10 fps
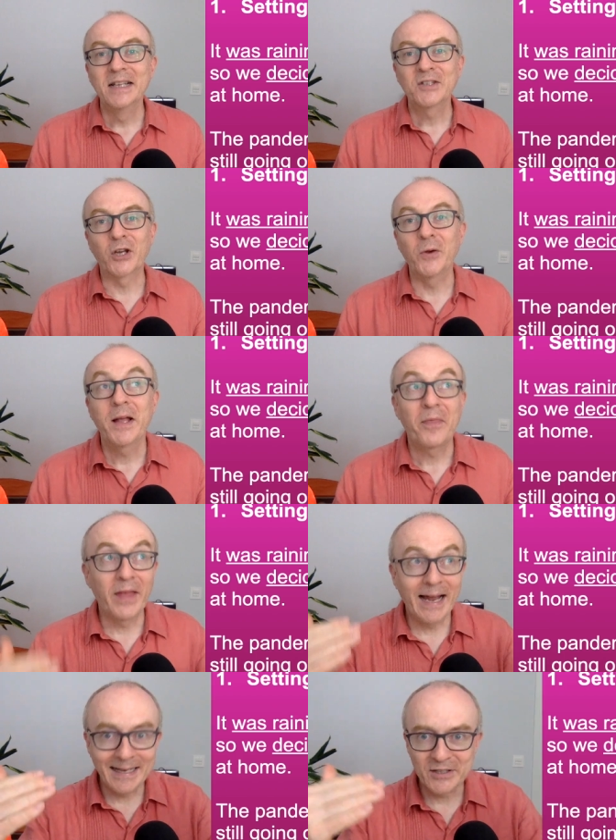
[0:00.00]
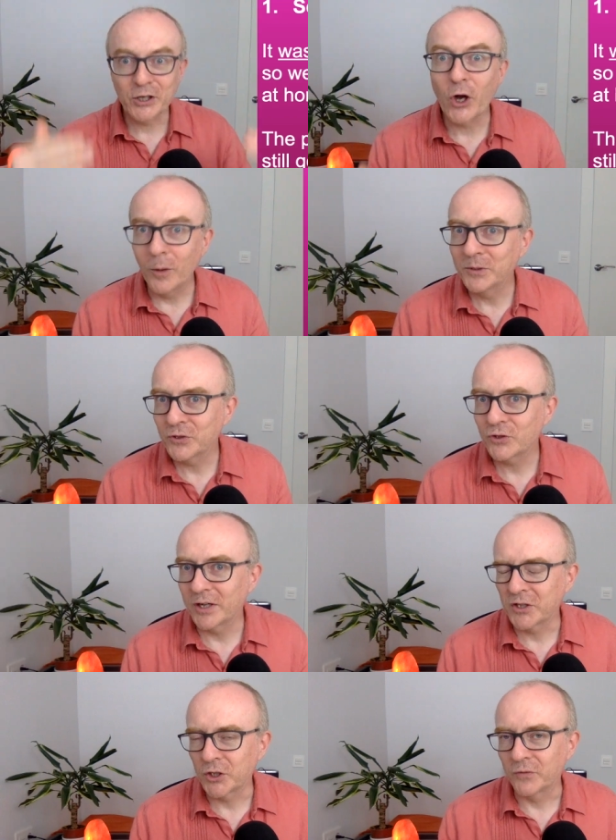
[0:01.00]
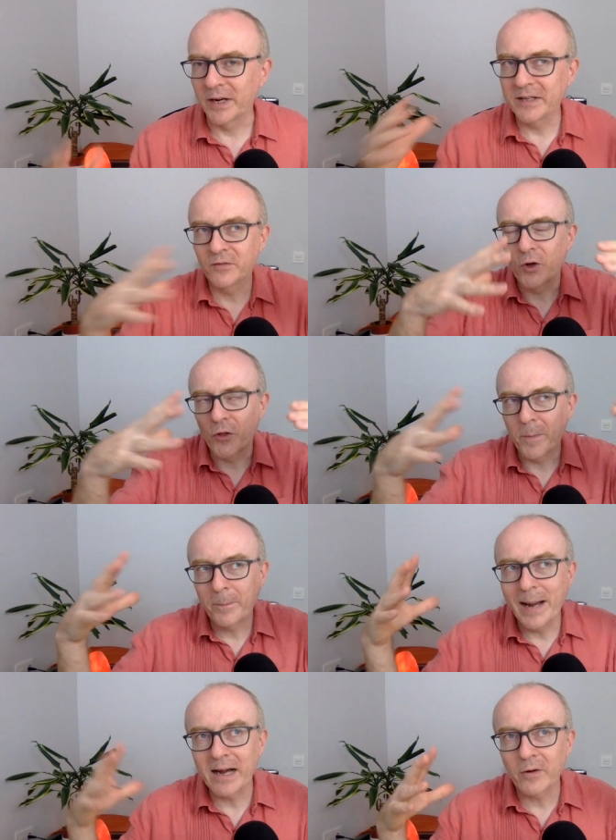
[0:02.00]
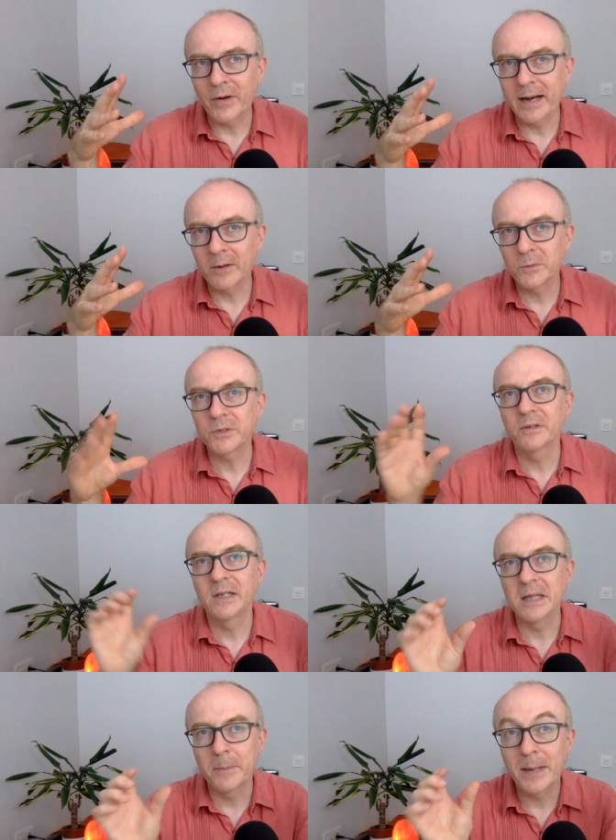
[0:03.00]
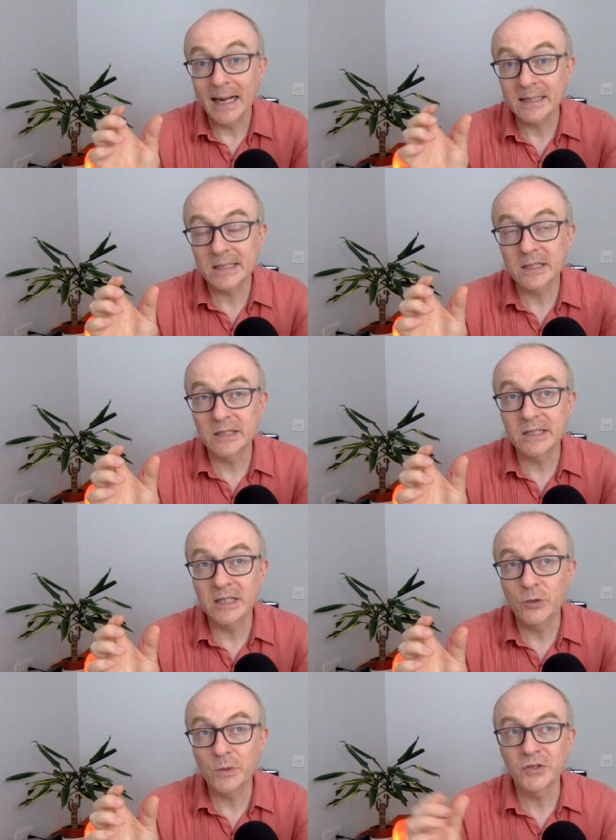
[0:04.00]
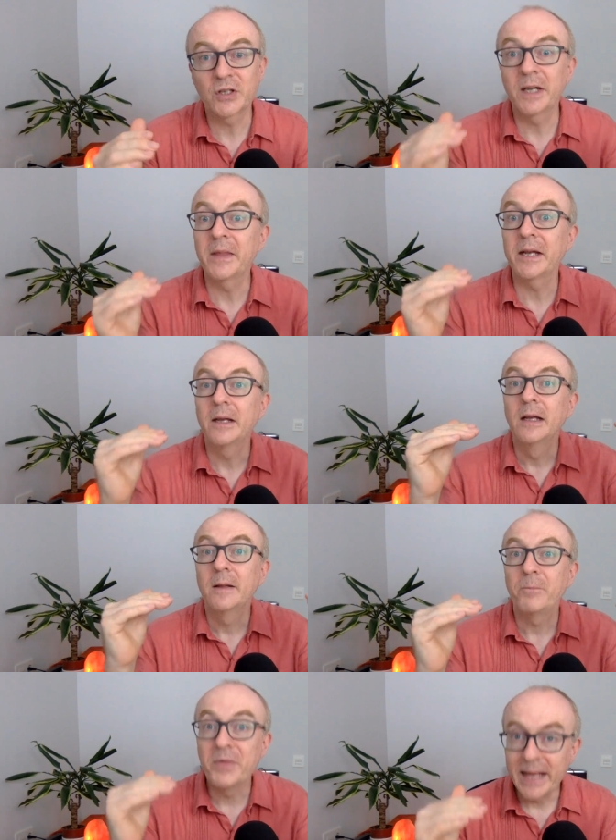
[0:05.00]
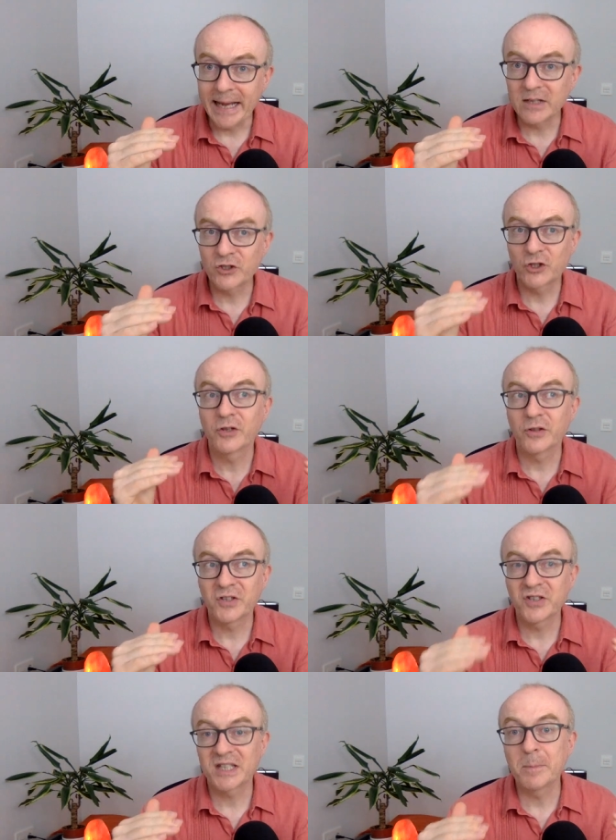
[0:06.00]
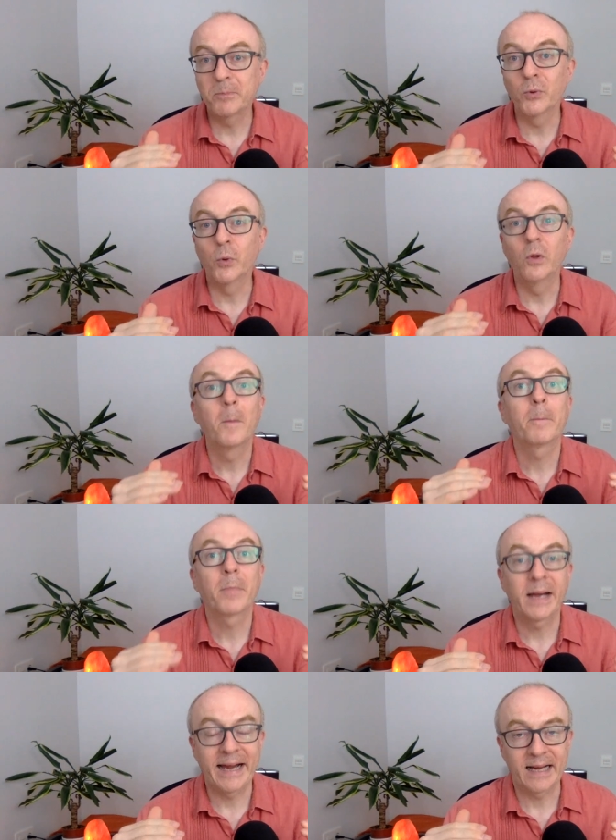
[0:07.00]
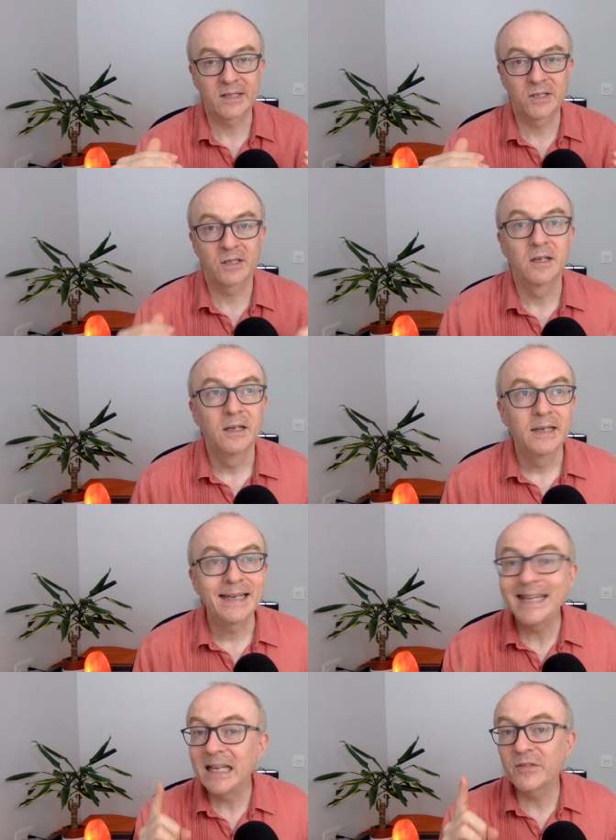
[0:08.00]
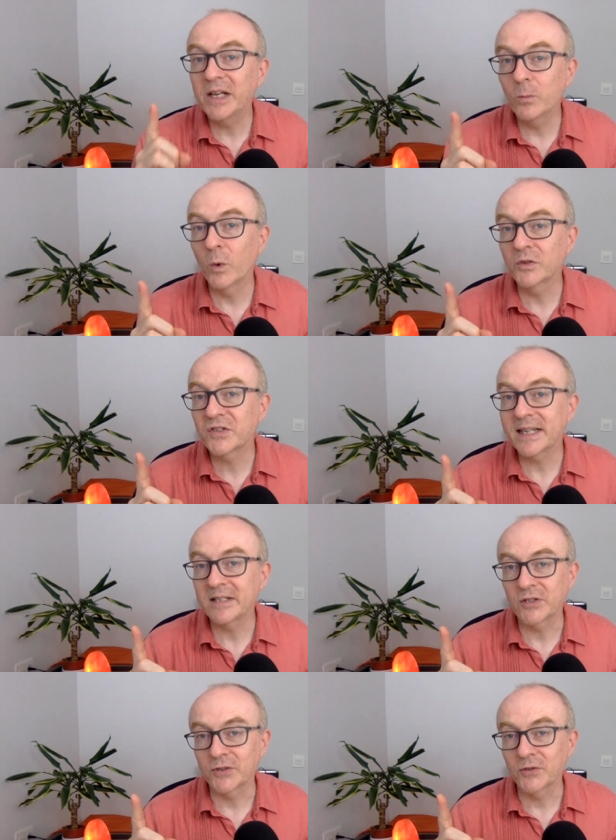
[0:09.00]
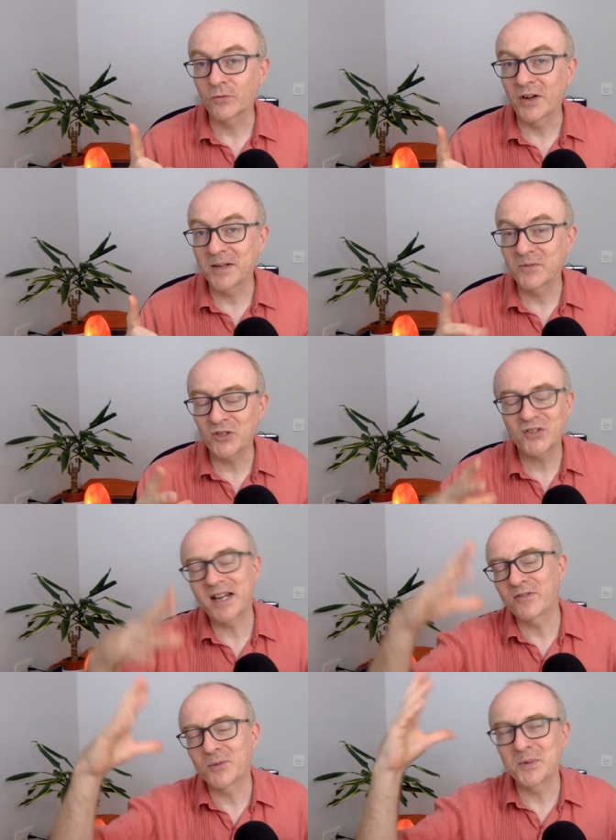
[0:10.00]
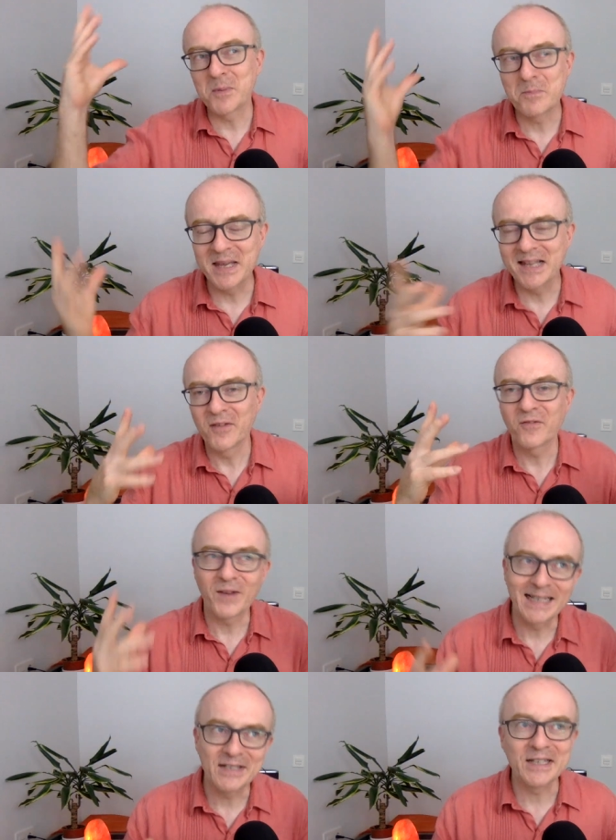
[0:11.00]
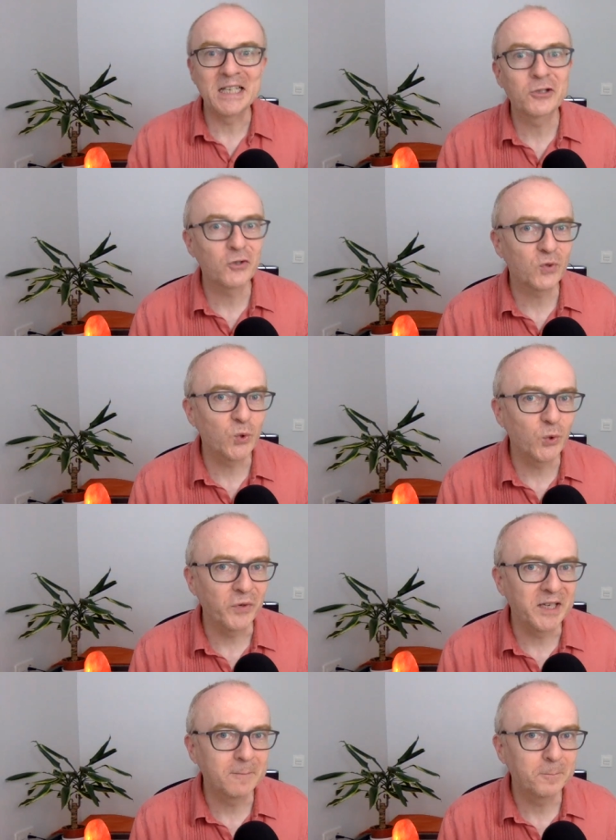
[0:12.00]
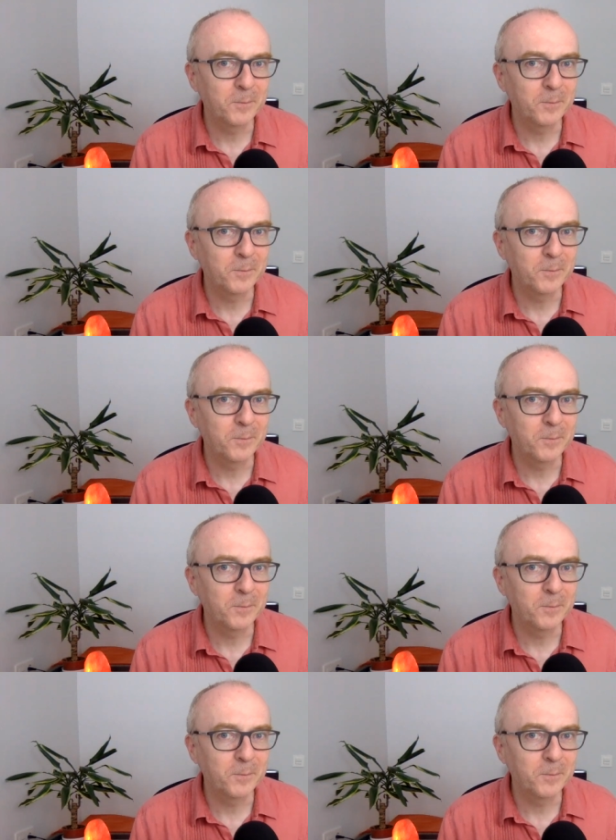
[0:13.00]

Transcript: So that is a common structure, right? You've got the background in the past continuous, and then next, the simple past. Even in one sentence, right? Doesn't have to be a big fancy story.